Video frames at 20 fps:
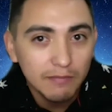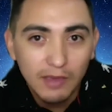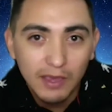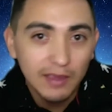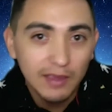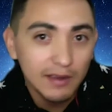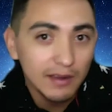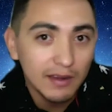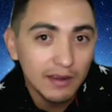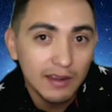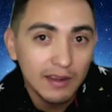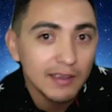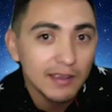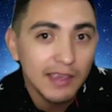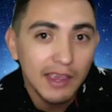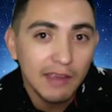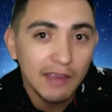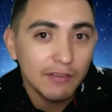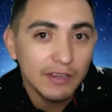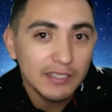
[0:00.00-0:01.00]
And
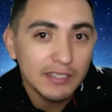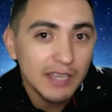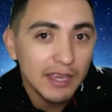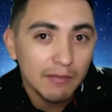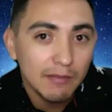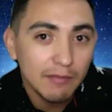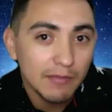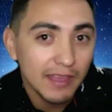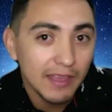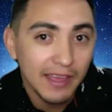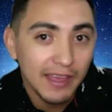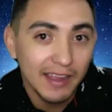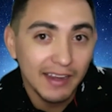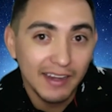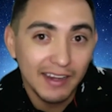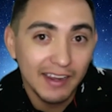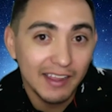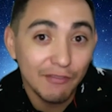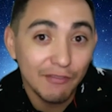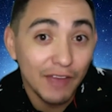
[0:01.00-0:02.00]
every time that
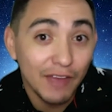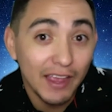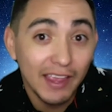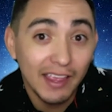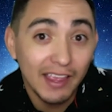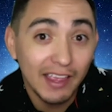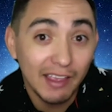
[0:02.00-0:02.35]
if I